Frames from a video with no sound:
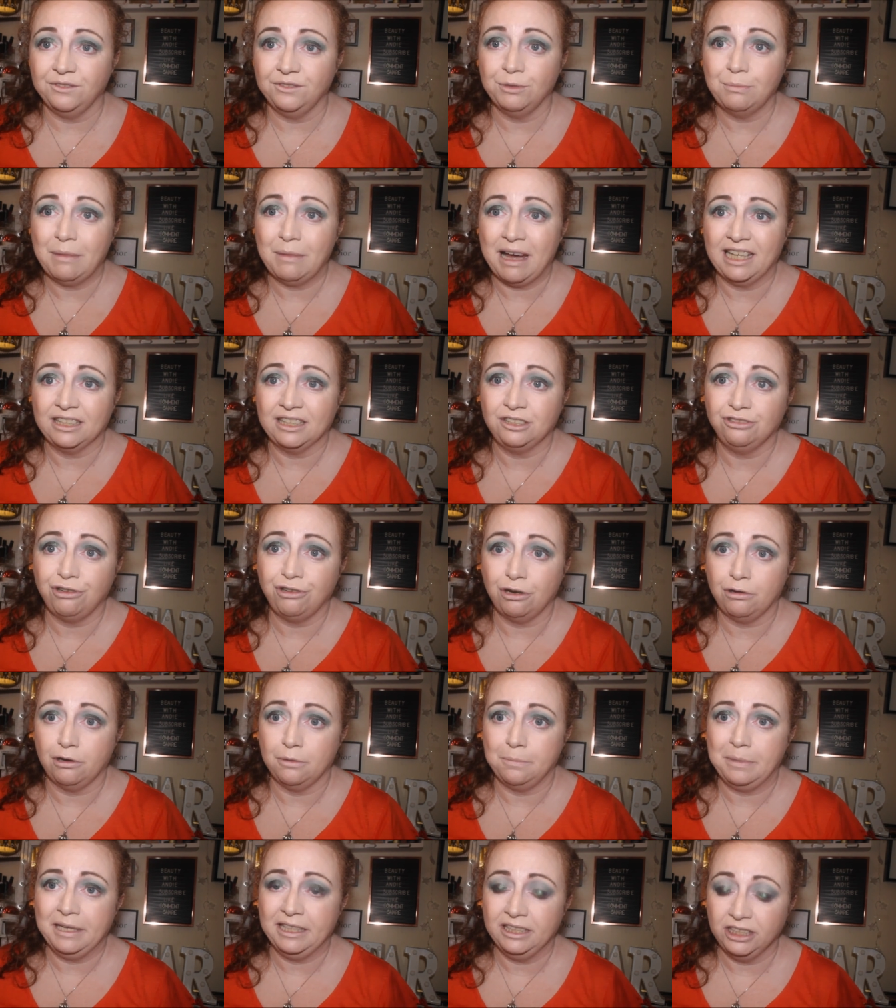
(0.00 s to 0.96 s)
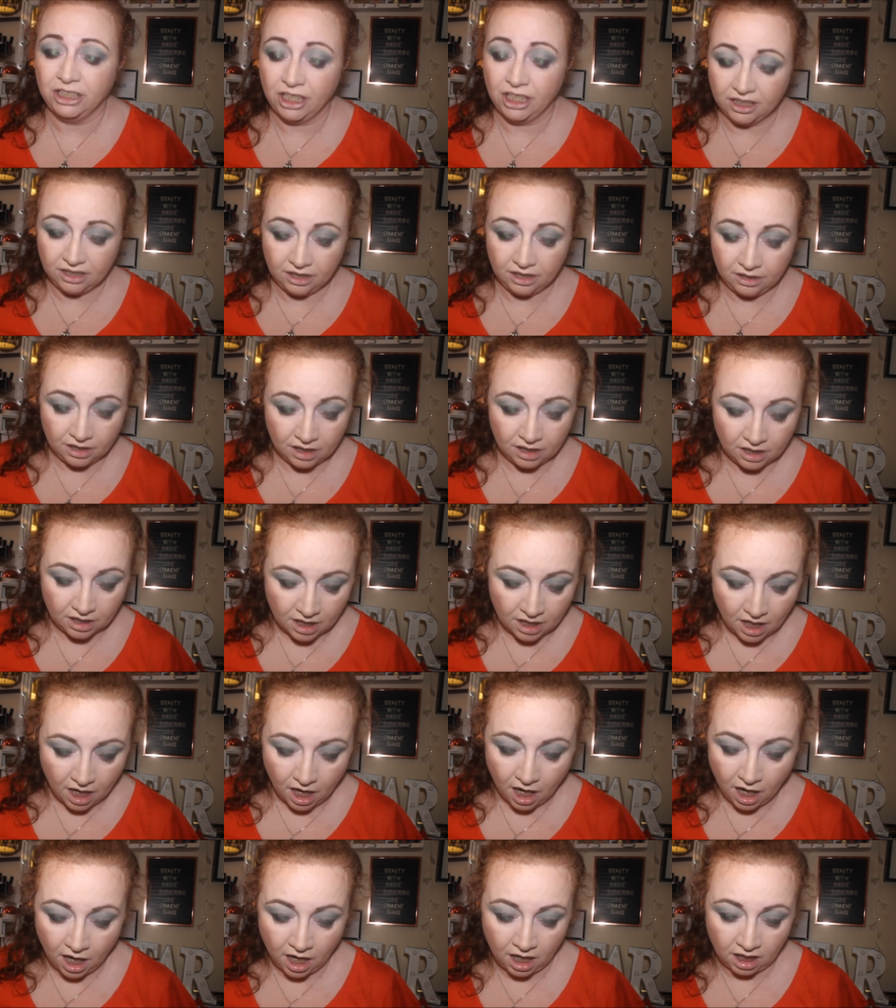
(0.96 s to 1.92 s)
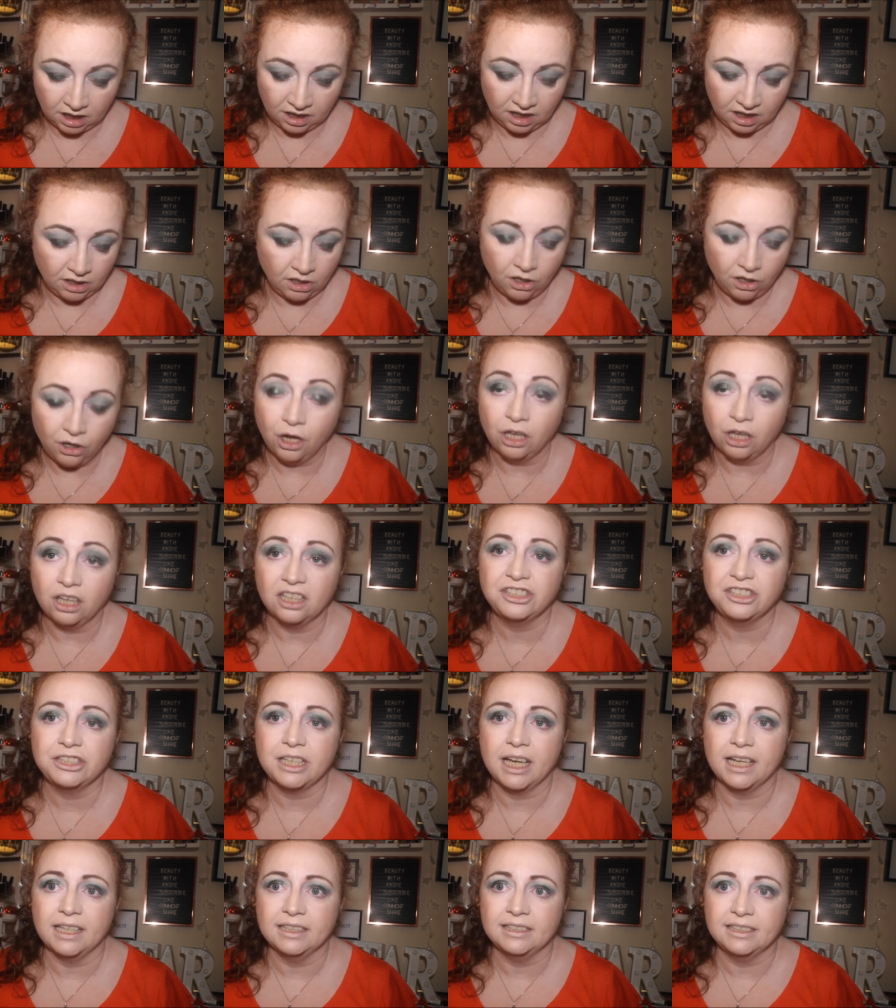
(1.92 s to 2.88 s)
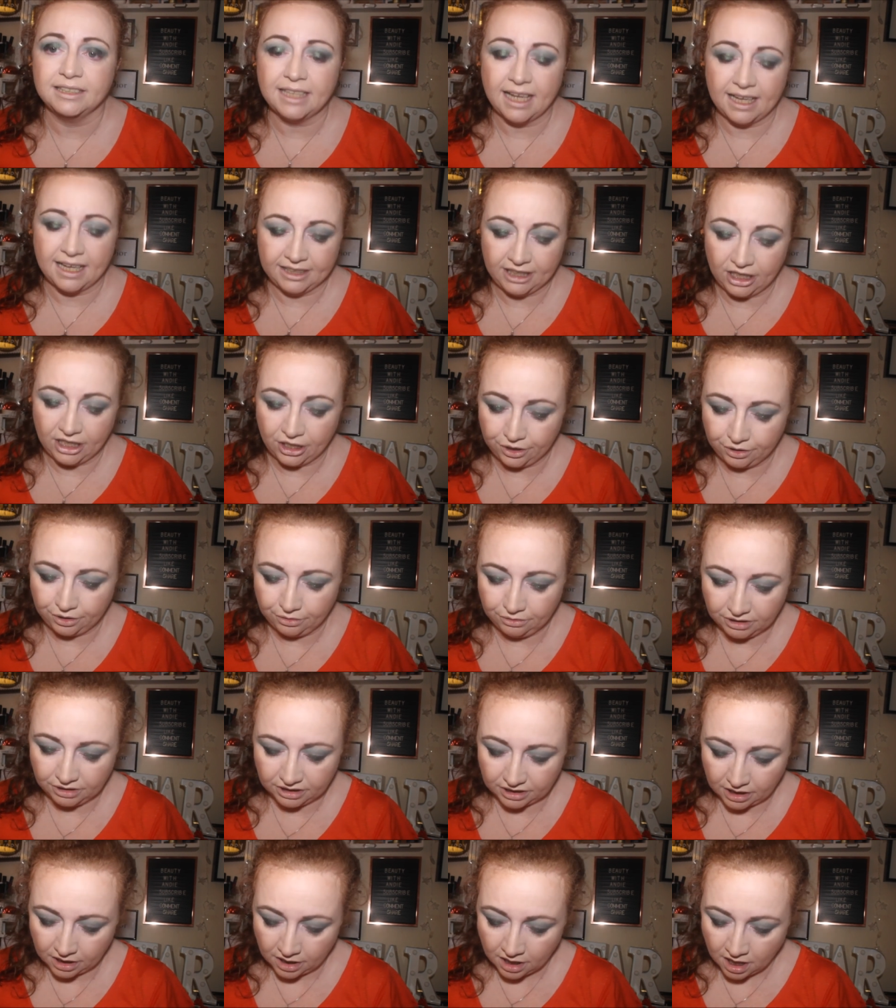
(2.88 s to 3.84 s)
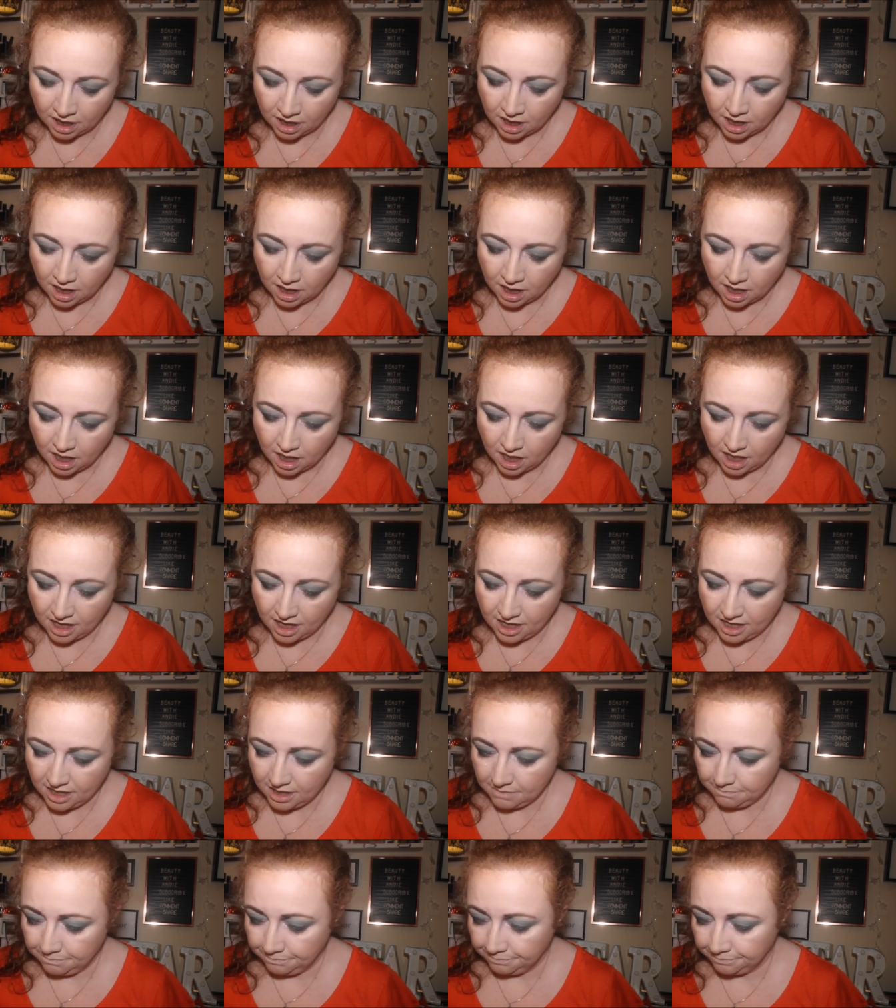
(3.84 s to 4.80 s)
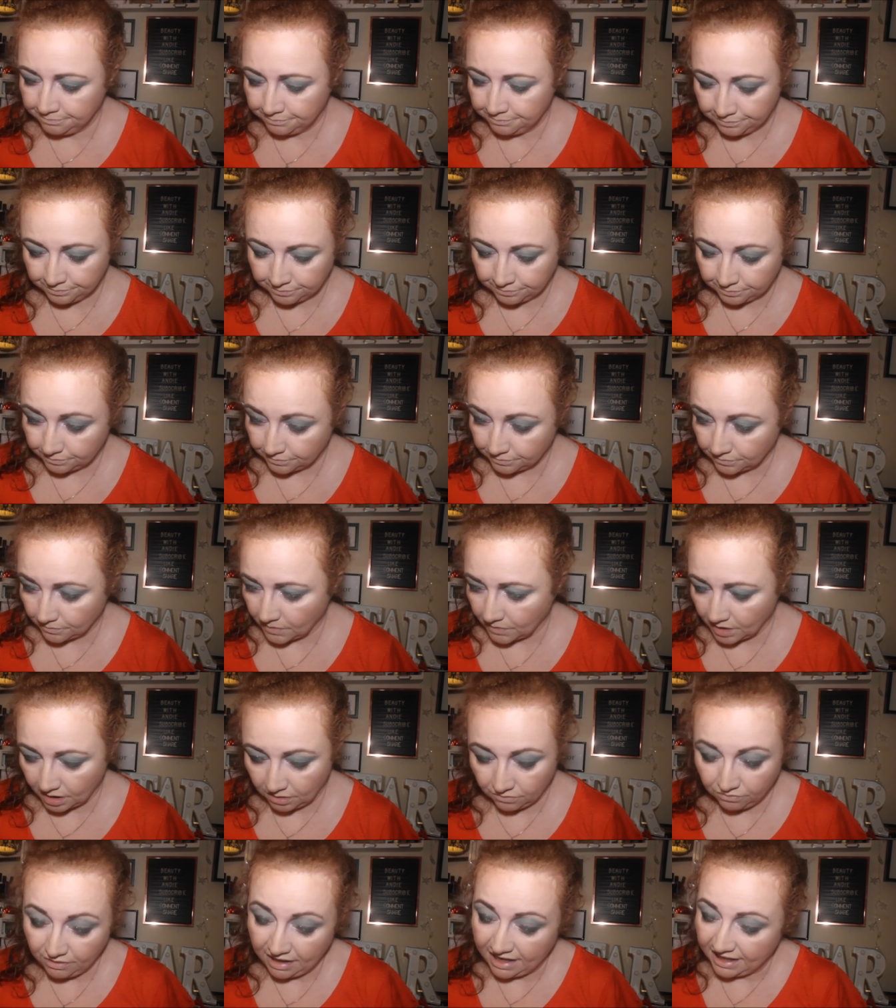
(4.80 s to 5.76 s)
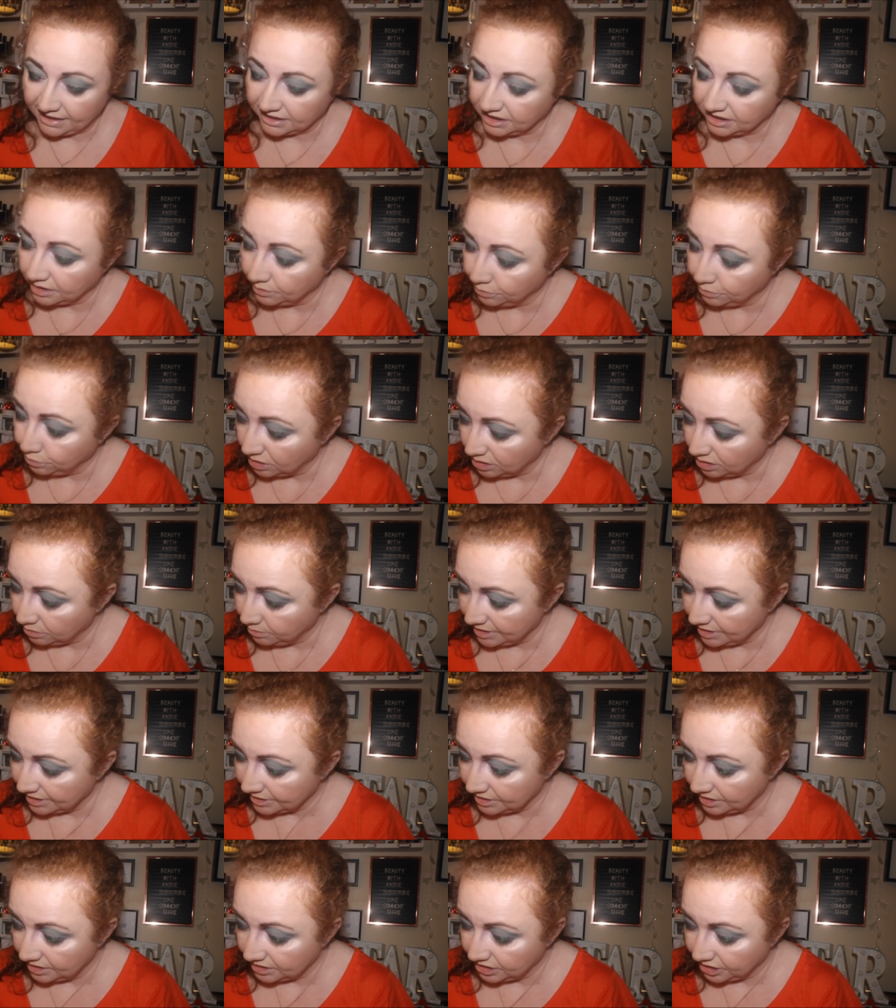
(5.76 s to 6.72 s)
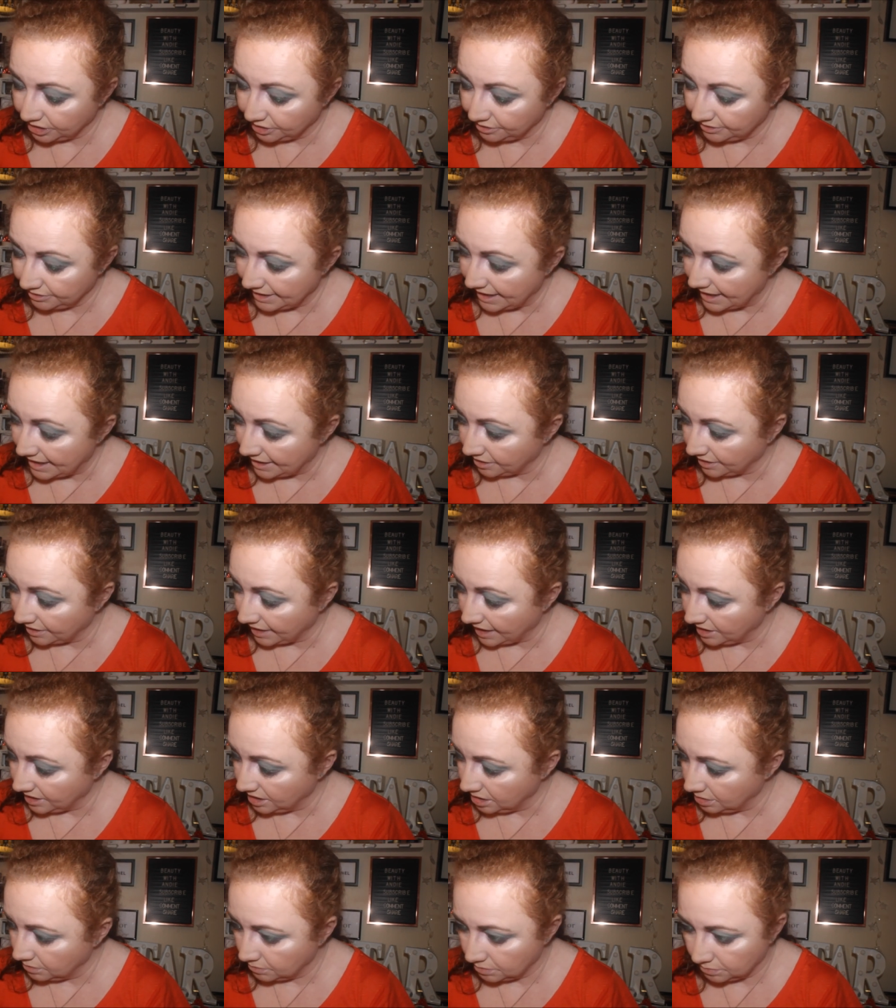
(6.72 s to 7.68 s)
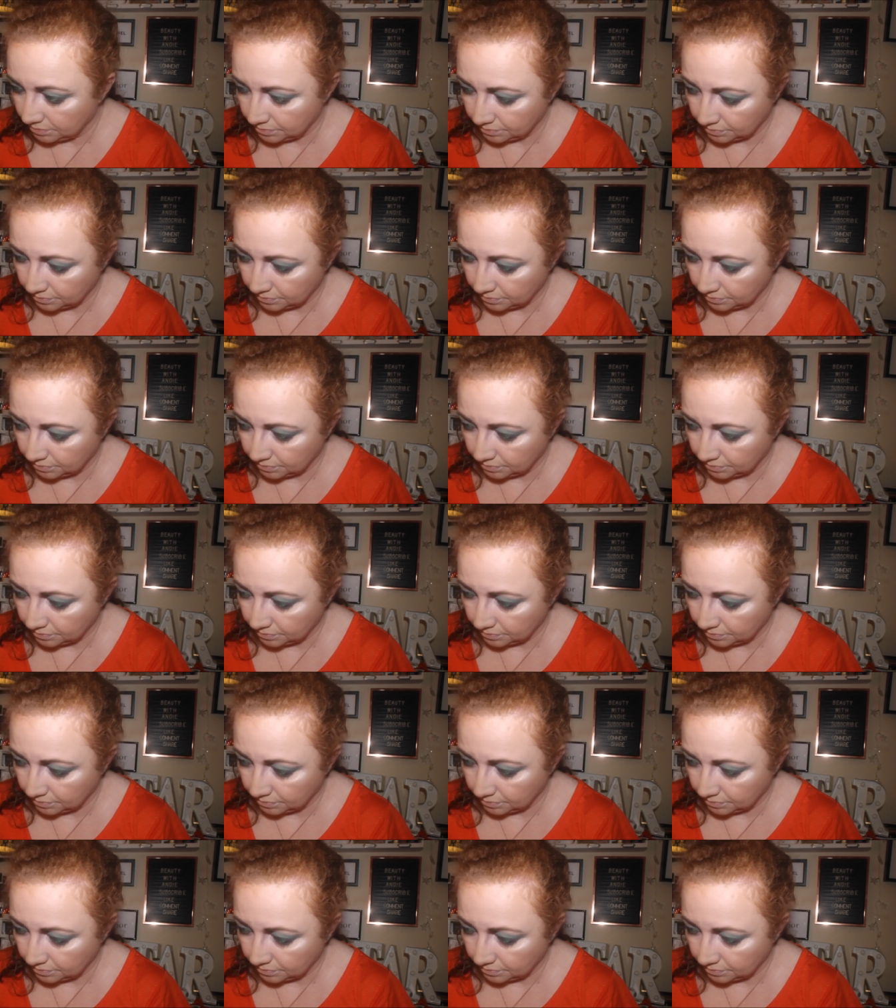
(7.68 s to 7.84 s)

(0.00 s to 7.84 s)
give you my true opinion on all the shades that I use um, right so what are we going to do now then